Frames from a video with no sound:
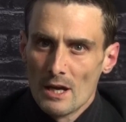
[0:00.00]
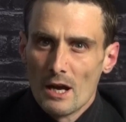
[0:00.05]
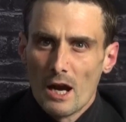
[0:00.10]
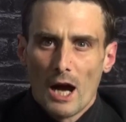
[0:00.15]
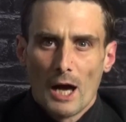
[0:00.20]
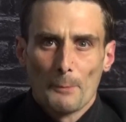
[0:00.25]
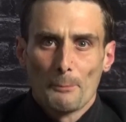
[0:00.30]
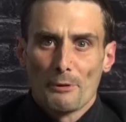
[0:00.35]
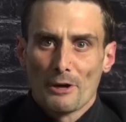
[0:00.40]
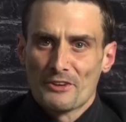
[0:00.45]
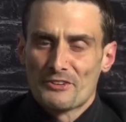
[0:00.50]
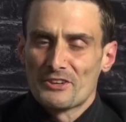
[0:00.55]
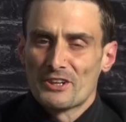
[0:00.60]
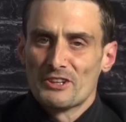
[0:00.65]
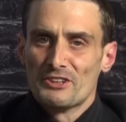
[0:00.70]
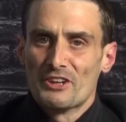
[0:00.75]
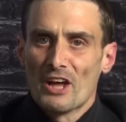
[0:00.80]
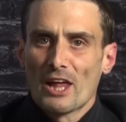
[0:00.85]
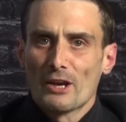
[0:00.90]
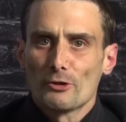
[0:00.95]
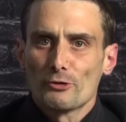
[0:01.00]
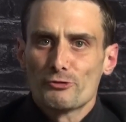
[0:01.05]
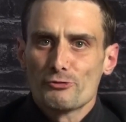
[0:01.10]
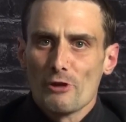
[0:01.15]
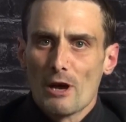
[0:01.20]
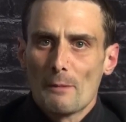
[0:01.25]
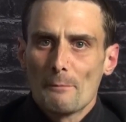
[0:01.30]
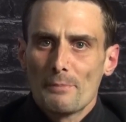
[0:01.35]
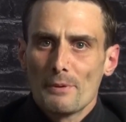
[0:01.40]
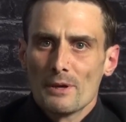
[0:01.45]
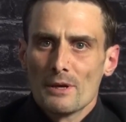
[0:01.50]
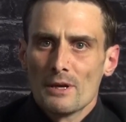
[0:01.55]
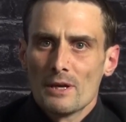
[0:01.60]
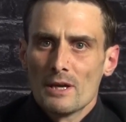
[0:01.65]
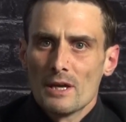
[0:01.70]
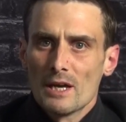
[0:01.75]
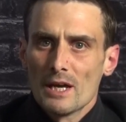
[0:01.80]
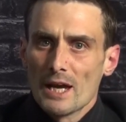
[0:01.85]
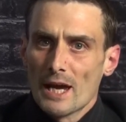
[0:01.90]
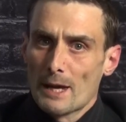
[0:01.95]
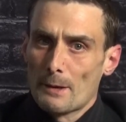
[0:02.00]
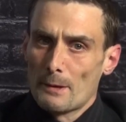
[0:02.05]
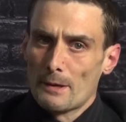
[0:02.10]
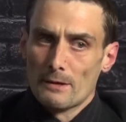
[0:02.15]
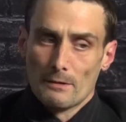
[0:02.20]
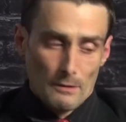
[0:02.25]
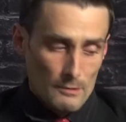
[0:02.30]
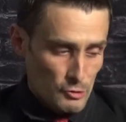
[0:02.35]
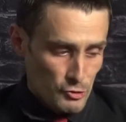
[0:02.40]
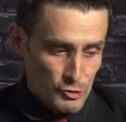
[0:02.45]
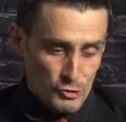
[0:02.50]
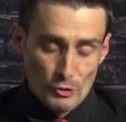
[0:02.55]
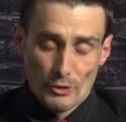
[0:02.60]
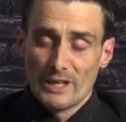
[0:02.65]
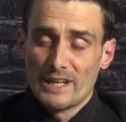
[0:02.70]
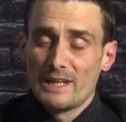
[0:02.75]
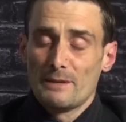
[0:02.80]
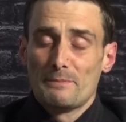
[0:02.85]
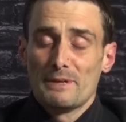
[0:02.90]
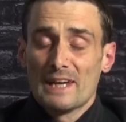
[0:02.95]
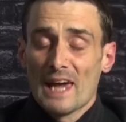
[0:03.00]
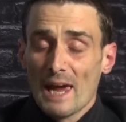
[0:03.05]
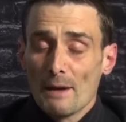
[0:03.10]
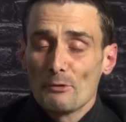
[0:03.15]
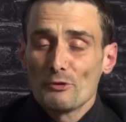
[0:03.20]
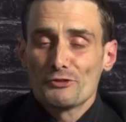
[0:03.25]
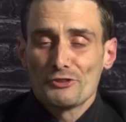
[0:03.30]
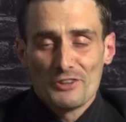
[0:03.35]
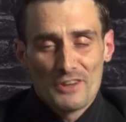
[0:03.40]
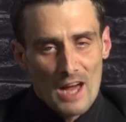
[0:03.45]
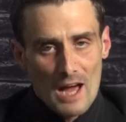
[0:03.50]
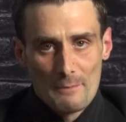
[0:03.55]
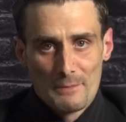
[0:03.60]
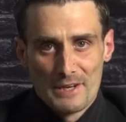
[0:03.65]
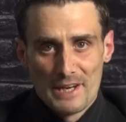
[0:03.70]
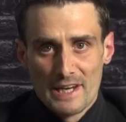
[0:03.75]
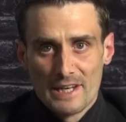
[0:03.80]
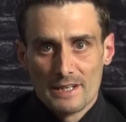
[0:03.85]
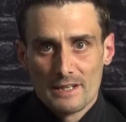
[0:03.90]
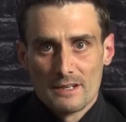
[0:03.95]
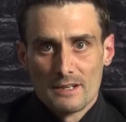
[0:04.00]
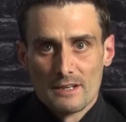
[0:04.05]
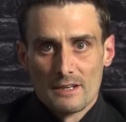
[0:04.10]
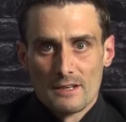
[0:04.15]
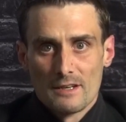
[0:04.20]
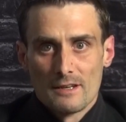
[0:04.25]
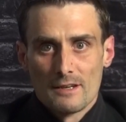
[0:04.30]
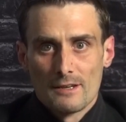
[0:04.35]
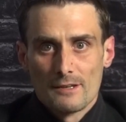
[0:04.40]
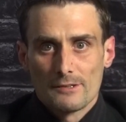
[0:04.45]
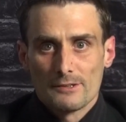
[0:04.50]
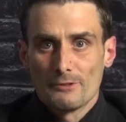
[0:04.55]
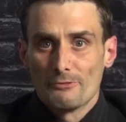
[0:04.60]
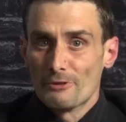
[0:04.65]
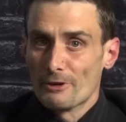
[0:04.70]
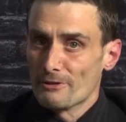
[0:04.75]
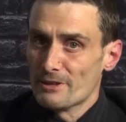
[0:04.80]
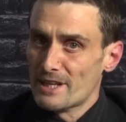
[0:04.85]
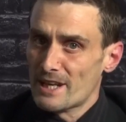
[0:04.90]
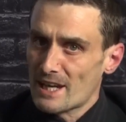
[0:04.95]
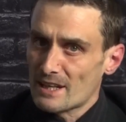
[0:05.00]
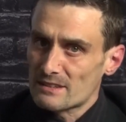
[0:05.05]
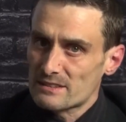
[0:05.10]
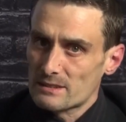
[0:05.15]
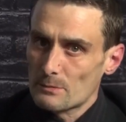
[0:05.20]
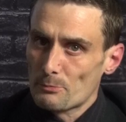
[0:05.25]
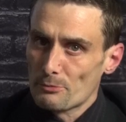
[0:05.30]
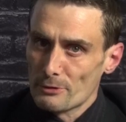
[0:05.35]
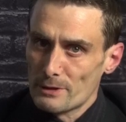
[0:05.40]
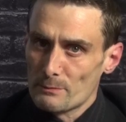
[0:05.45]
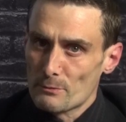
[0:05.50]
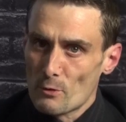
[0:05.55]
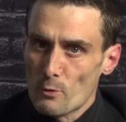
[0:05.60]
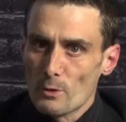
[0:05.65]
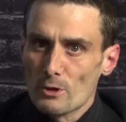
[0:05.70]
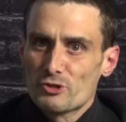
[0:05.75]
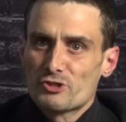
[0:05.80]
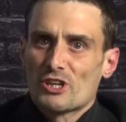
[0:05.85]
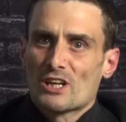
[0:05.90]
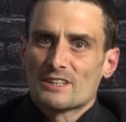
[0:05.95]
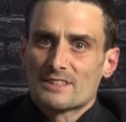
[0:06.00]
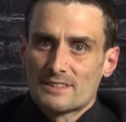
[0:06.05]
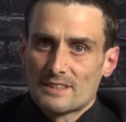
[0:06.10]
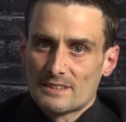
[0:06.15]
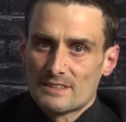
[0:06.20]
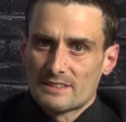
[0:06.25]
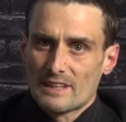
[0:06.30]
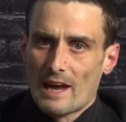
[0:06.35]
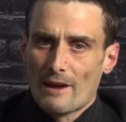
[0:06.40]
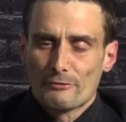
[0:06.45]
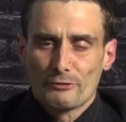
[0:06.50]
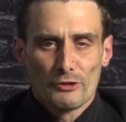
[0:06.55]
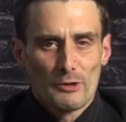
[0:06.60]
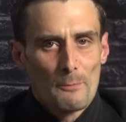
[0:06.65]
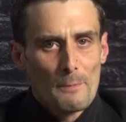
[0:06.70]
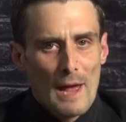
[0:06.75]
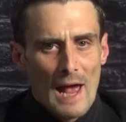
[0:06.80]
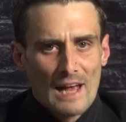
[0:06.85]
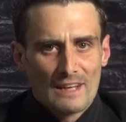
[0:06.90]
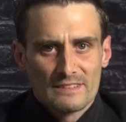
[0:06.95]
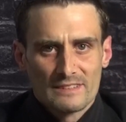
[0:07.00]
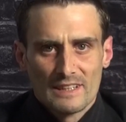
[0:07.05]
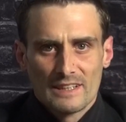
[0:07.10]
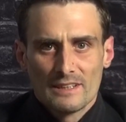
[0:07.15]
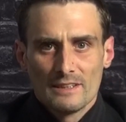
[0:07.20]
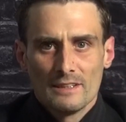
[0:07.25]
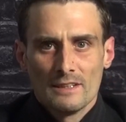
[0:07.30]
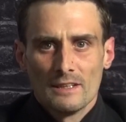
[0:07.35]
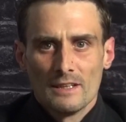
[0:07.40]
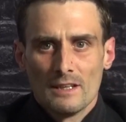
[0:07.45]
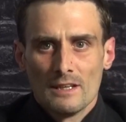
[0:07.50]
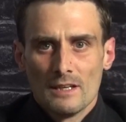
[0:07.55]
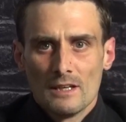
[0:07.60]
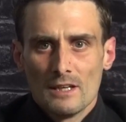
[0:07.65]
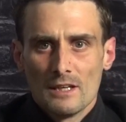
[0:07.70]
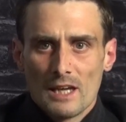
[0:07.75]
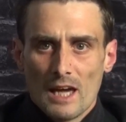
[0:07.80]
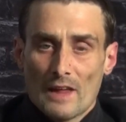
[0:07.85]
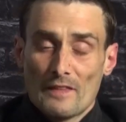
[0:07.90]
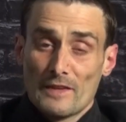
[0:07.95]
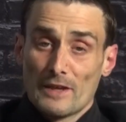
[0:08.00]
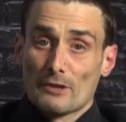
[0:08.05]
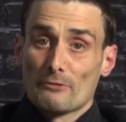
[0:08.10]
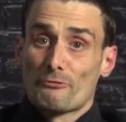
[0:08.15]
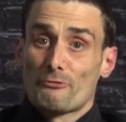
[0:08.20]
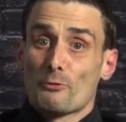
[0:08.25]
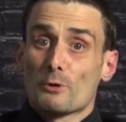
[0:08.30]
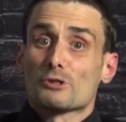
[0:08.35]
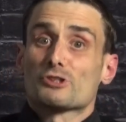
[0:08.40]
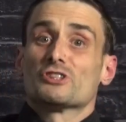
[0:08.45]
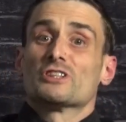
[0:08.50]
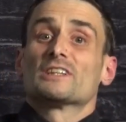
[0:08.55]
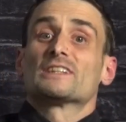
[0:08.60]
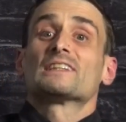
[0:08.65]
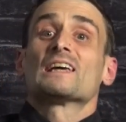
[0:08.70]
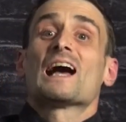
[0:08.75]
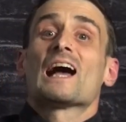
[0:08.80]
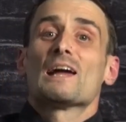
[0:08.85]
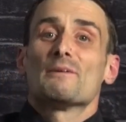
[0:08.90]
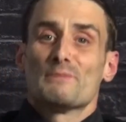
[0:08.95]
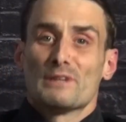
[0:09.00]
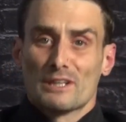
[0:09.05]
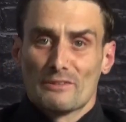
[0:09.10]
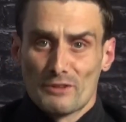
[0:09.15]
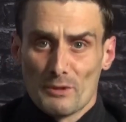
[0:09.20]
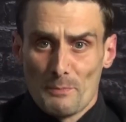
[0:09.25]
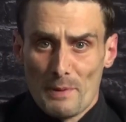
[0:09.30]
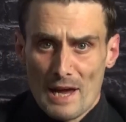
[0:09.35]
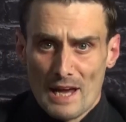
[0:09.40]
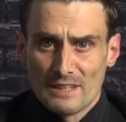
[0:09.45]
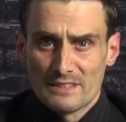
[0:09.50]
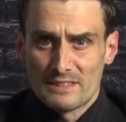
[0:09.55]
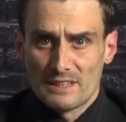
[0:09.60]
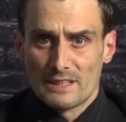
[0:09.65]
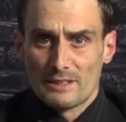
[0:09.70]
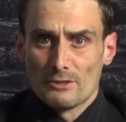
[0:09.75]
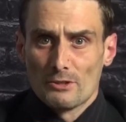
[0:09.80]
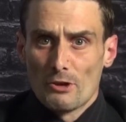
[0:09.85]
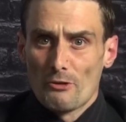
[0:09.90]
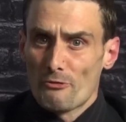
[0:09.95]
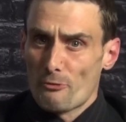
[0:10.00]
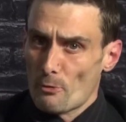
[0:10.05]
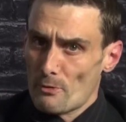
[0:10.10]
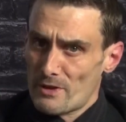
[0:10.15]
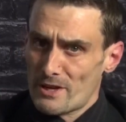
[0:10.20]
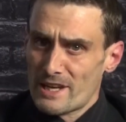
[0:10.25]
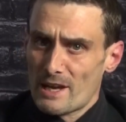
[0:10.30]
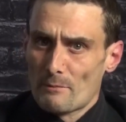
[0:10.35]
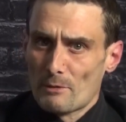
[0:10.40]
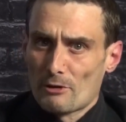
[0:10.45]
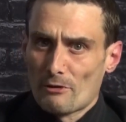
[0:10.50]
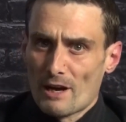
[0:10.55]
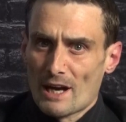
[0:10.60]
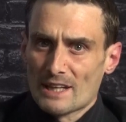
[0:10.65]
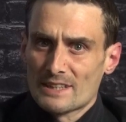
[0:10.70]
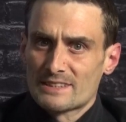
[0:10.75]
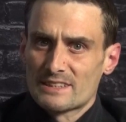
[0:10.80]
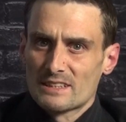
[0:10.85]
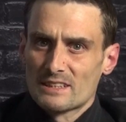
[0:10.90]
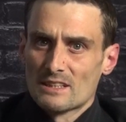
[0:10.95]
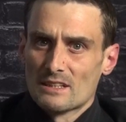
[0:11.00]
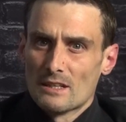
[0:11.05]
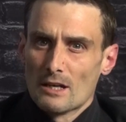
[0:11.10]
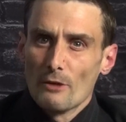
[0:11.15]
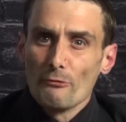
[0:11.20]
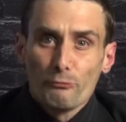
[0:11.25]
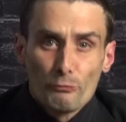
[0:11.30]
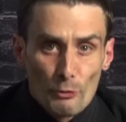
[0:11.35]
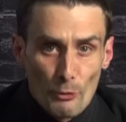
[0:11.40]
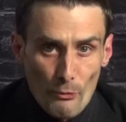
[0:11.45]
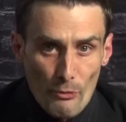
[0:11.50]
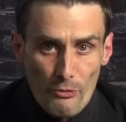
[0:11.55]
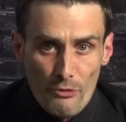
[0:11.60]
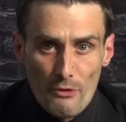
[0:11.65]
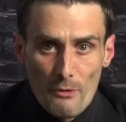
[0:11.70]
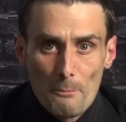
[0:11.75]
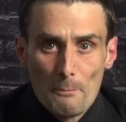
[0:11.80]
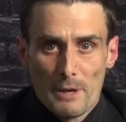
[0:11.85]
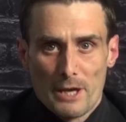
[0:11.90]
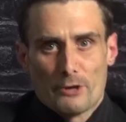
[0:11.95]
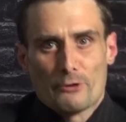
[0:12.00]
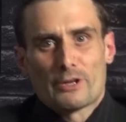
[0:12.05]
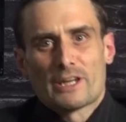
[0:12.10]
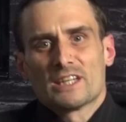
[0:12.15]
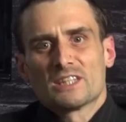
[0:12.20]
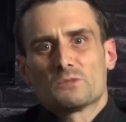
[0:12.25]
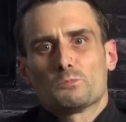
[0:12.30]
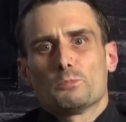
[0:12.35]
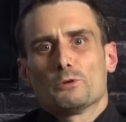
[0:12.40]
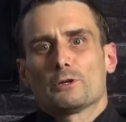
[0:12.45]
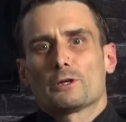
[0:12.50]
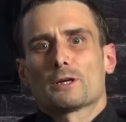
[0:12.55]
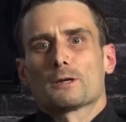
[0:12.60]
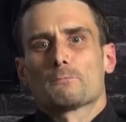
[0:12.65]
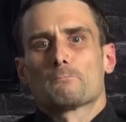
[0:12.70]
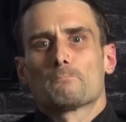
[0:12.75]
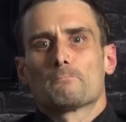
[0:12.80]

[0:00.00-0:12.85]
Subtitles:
on President Donald Trump and should he be able to nominate the very next Supreme Court justice after the passing and the unfortunate timing of the passing for the Democrats of Ruth Bader Ginsburg.